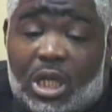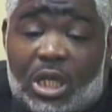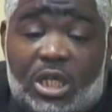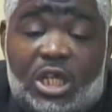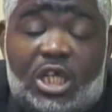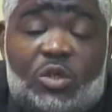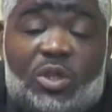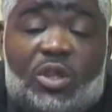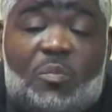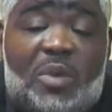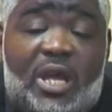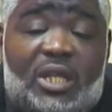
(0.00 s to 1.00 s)
she's with the
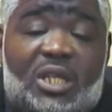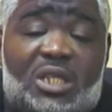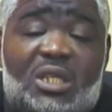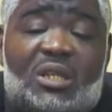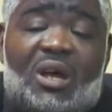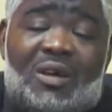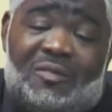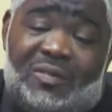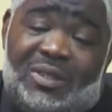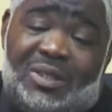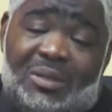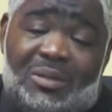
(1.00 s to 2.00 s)
man that she
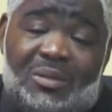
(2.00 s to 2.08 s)
loves.